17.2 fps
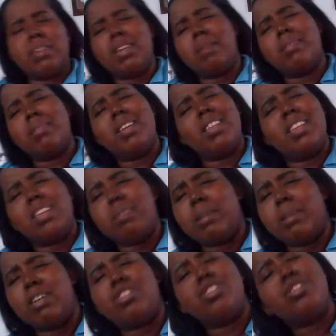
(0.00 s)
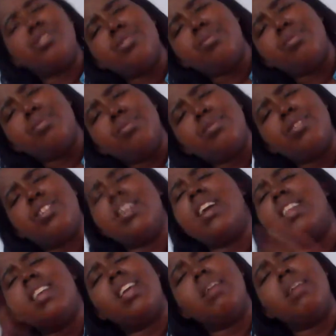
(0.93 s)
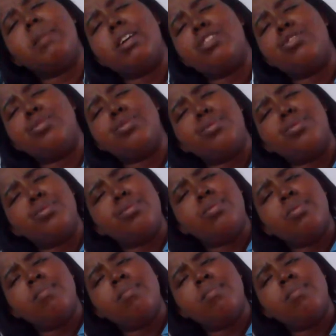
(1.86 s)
Diamond anything about you? She's saying about you.